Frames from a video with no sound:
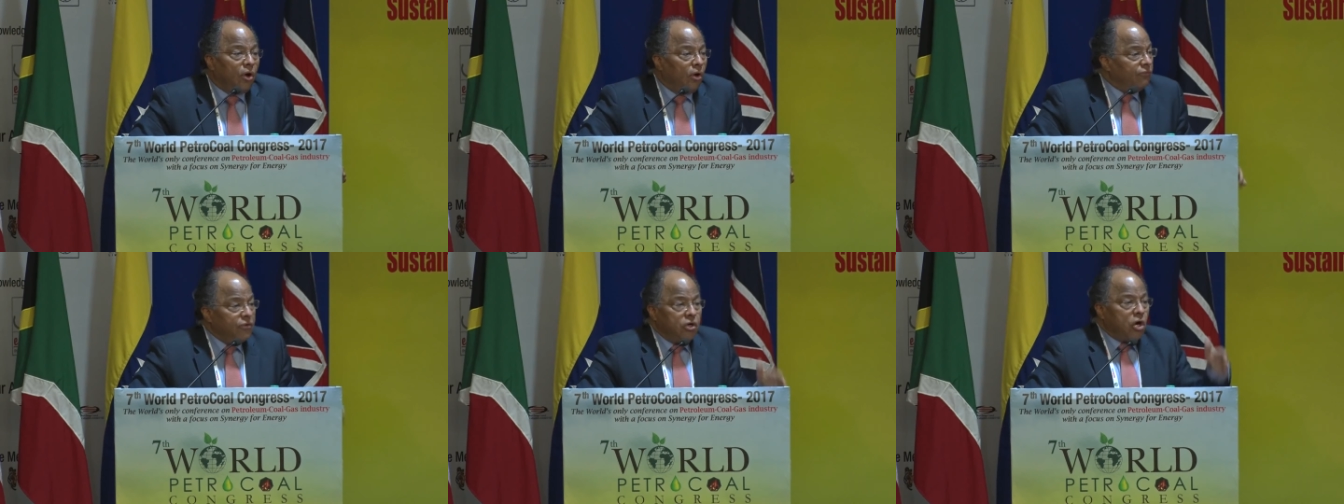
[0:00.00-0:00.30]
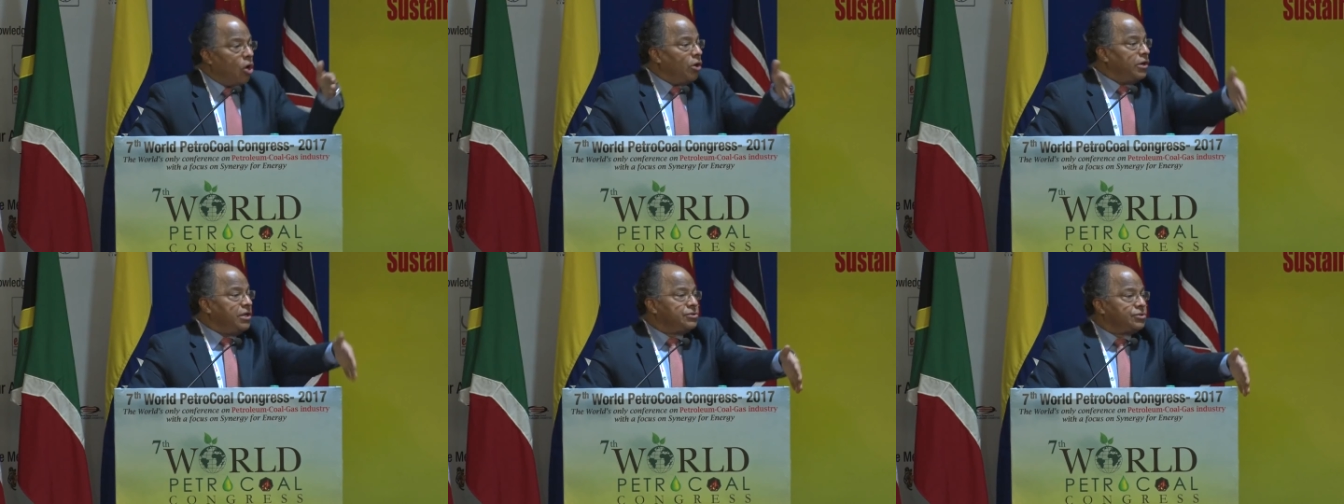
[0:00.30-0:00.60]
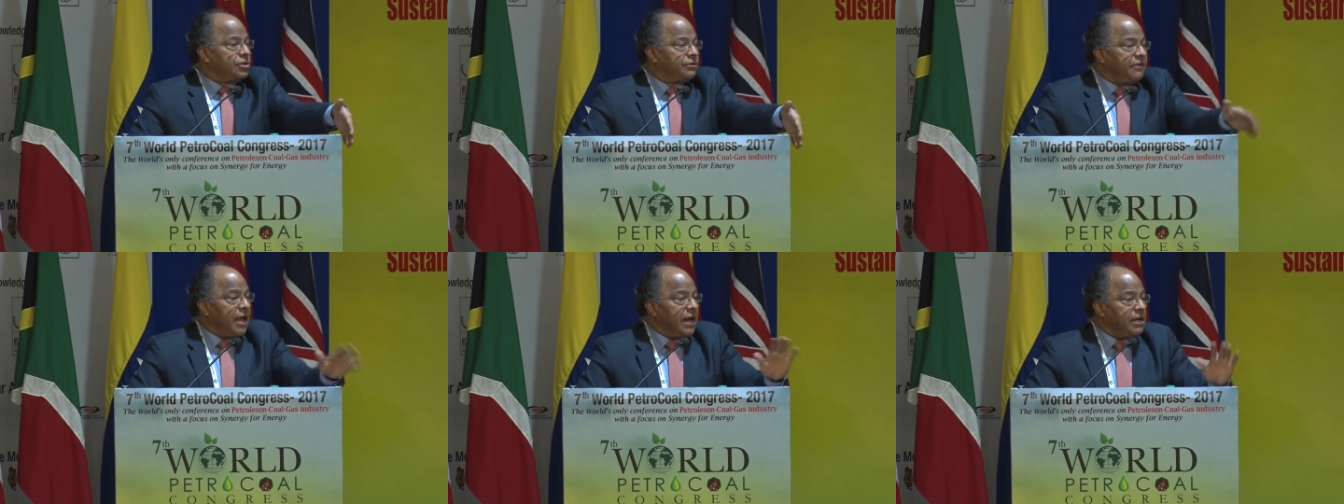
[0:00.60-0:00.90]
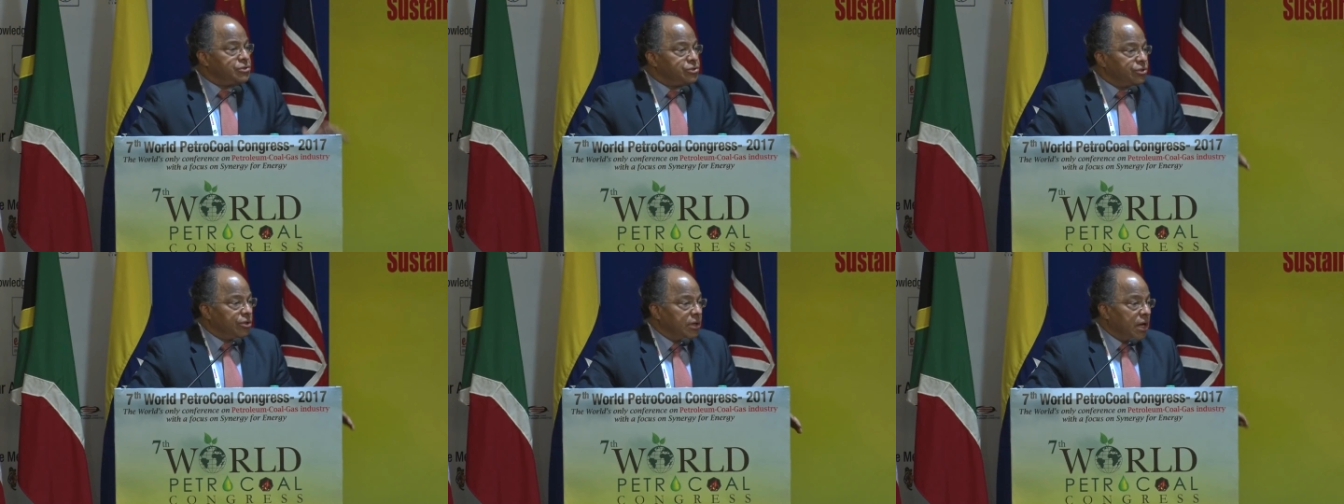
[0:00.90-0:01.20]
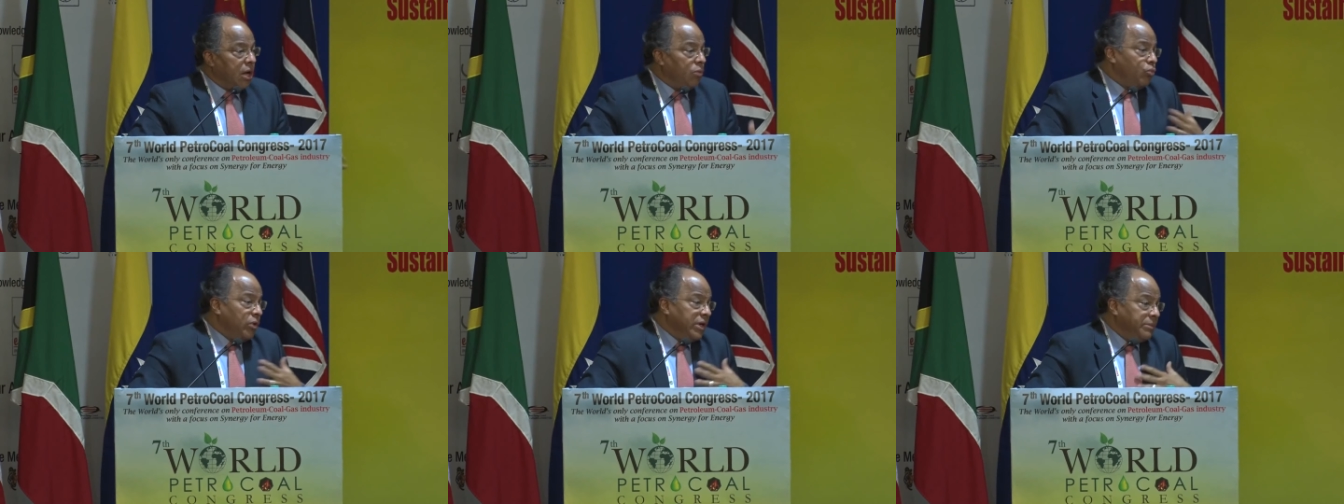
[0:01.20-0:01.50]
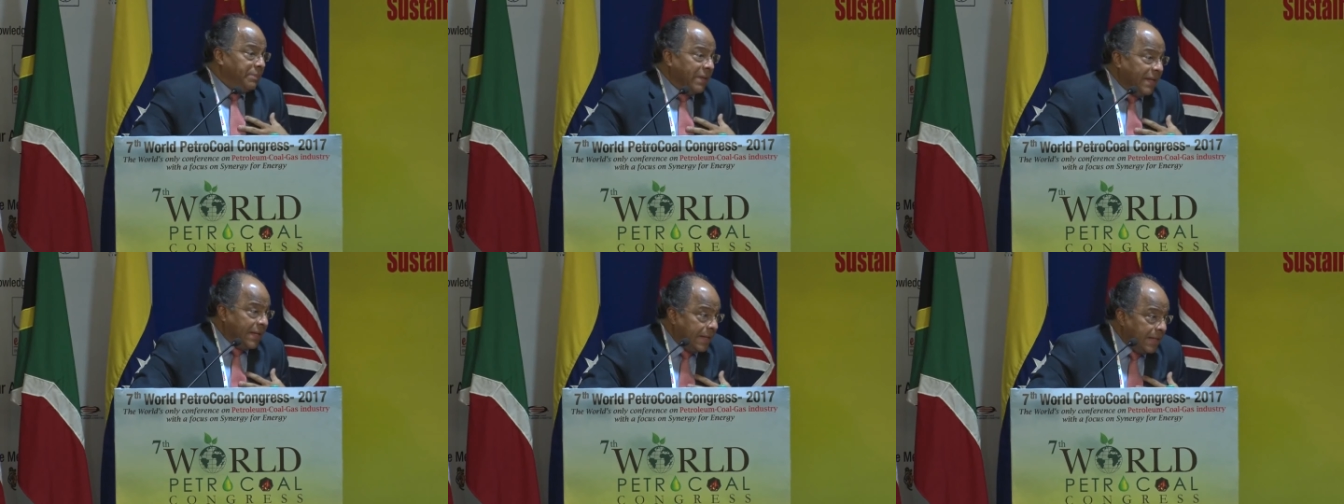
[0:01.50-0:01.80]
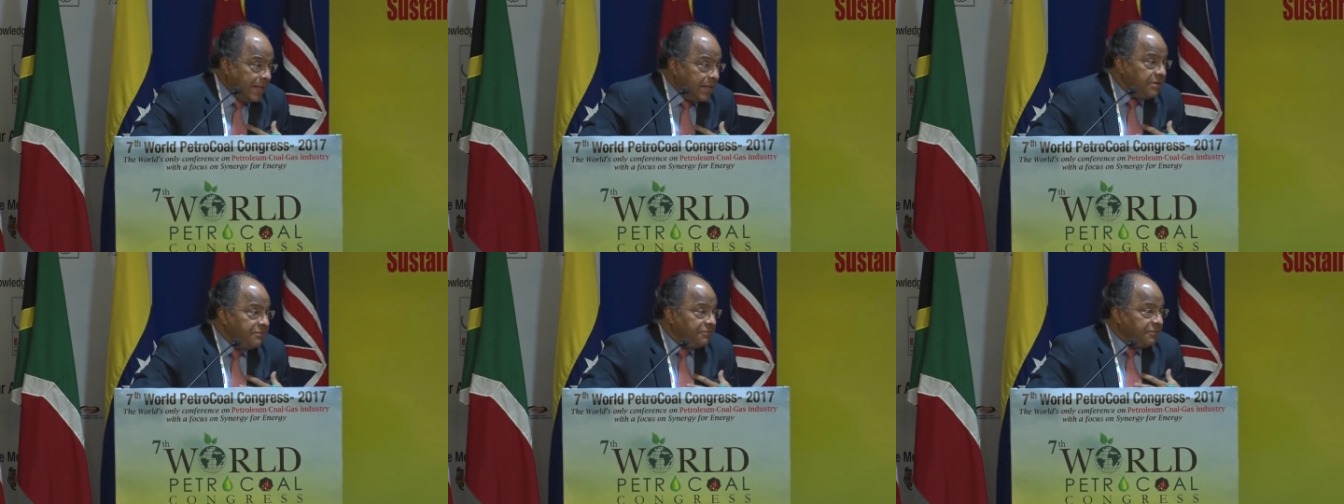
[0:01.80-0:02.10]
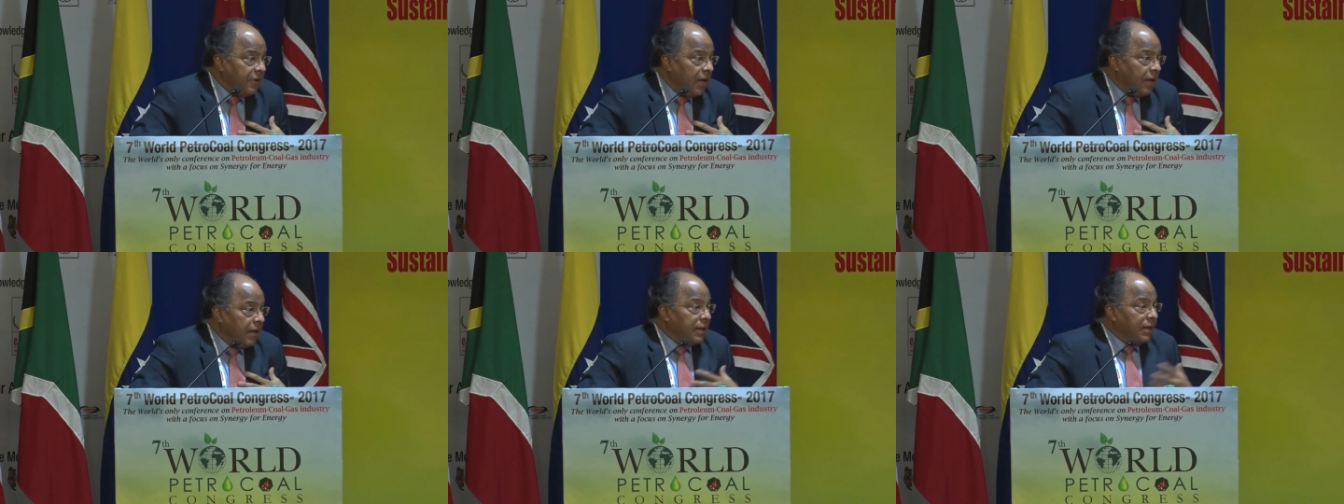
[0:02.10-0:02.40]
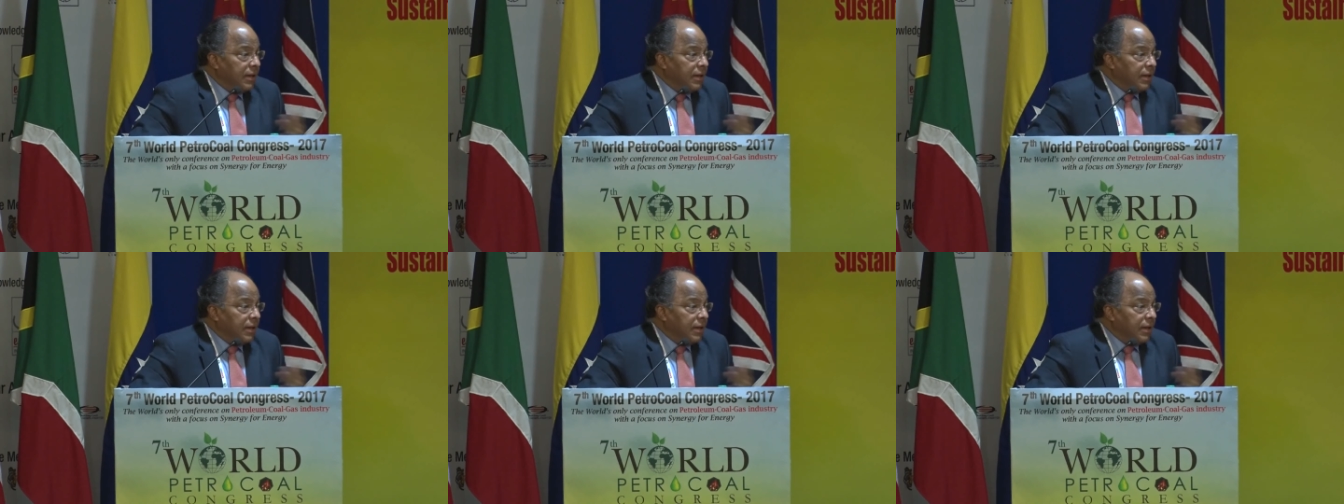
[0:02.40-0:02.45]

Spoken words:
of non-intervention, and we believe